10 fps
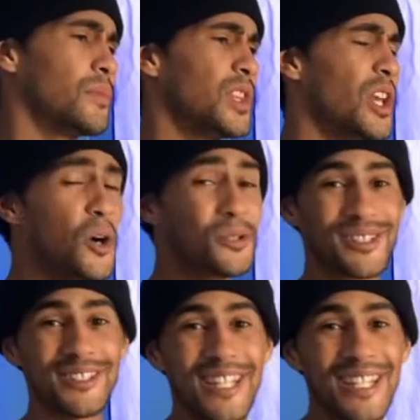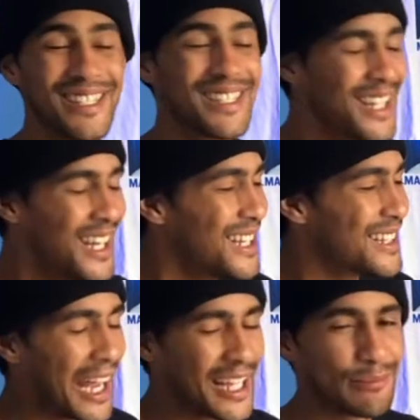the OCD
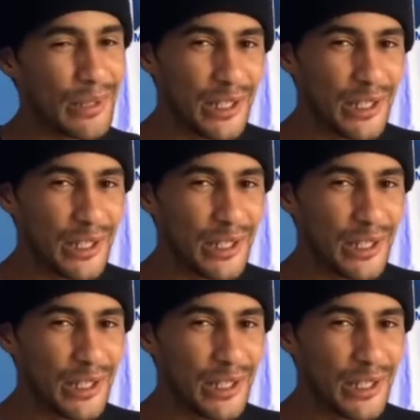that has been